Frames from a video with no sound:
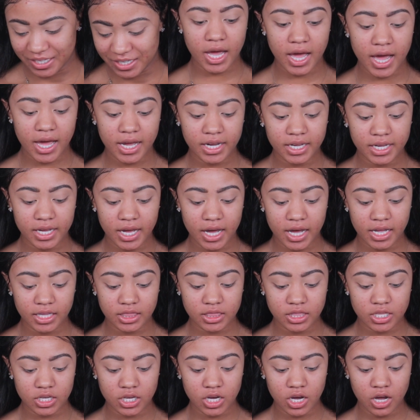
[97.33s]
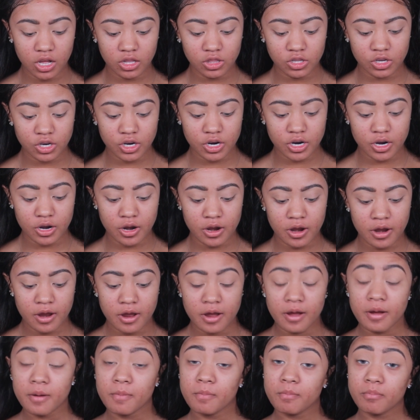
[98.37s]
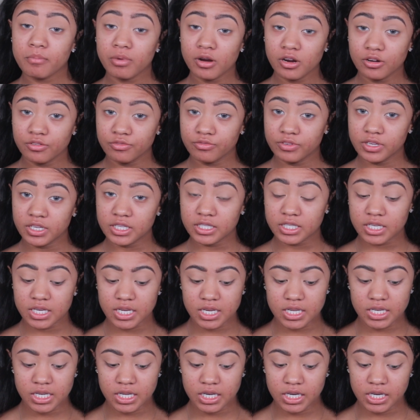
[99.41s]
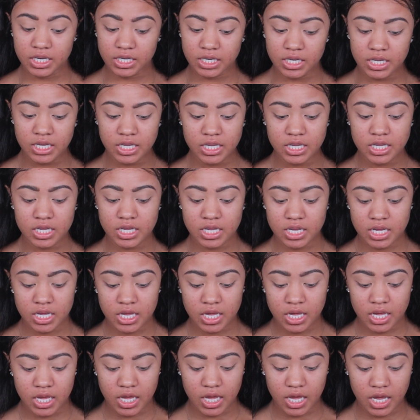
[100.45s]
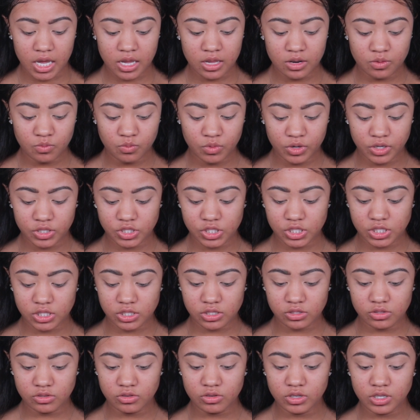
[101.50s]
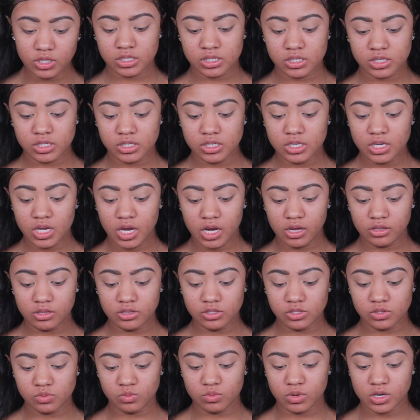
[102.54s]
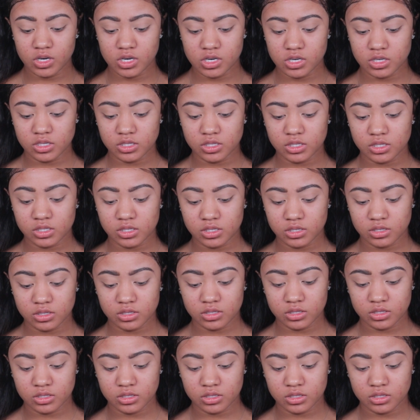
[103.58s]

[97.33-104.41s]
I got the color Perfect and Honey, and we're just gonna see how this works.